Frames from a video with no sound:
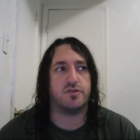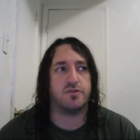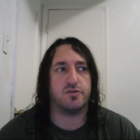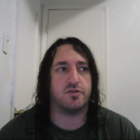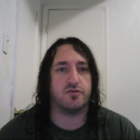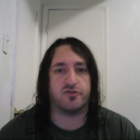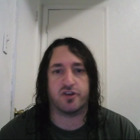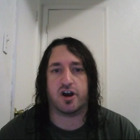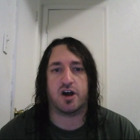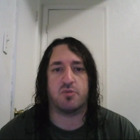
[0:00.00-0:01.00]
your
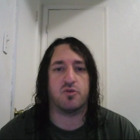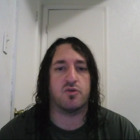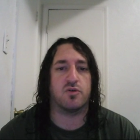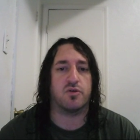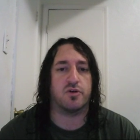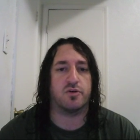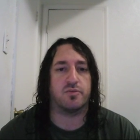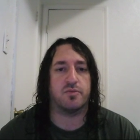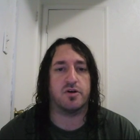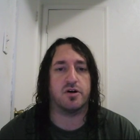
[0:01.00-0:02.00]
job or
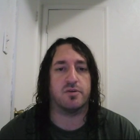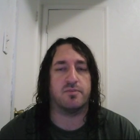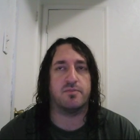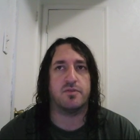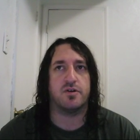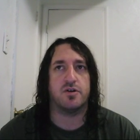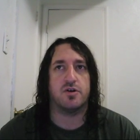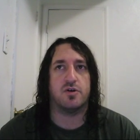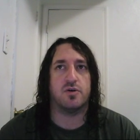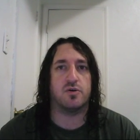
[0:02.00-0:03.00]

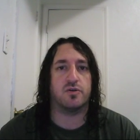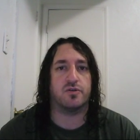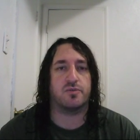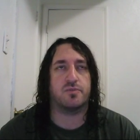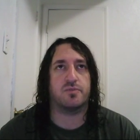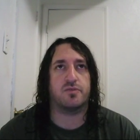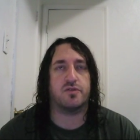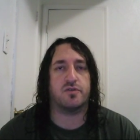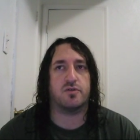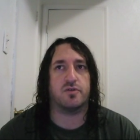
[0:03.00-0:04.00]
or
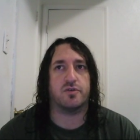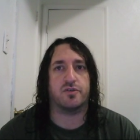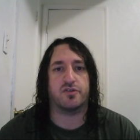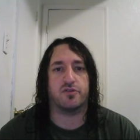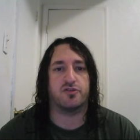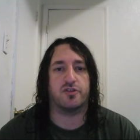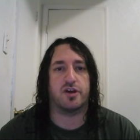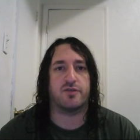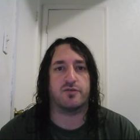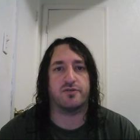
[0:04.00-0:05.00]
your social
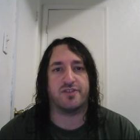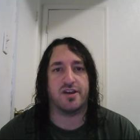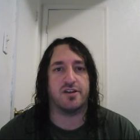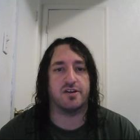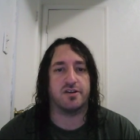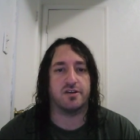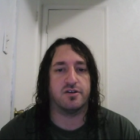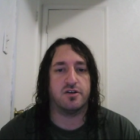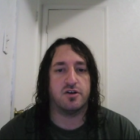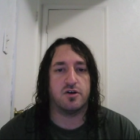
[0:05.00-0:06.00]
life or dating
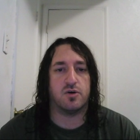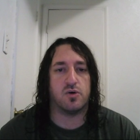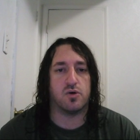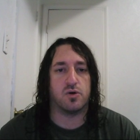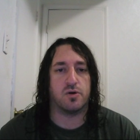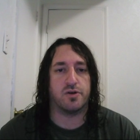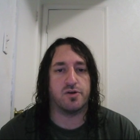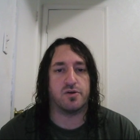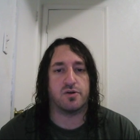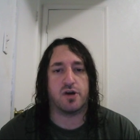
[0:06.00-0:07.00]
or
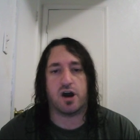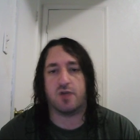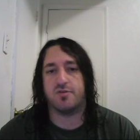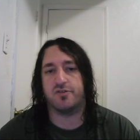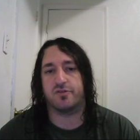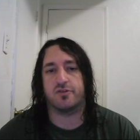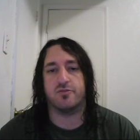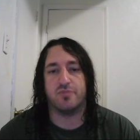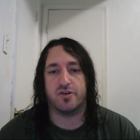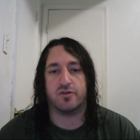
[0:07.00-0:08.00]
your hobbies or
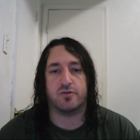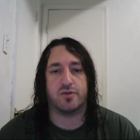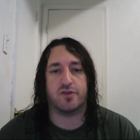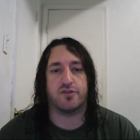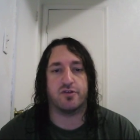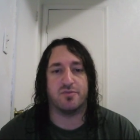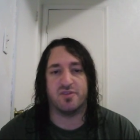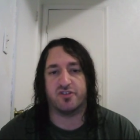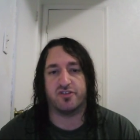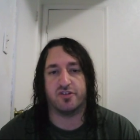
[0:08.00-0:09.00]
or whatever your
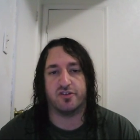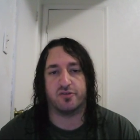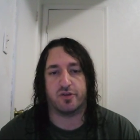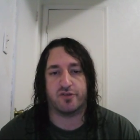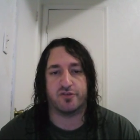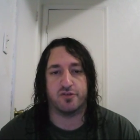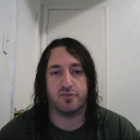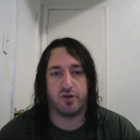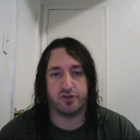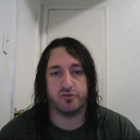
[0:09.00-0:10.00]
mission is, whatever you
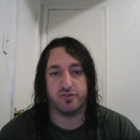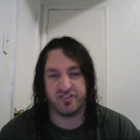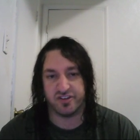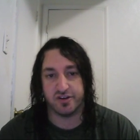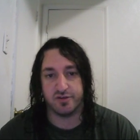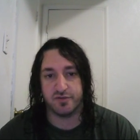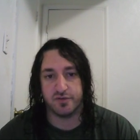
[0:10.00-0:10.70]
want to achieve.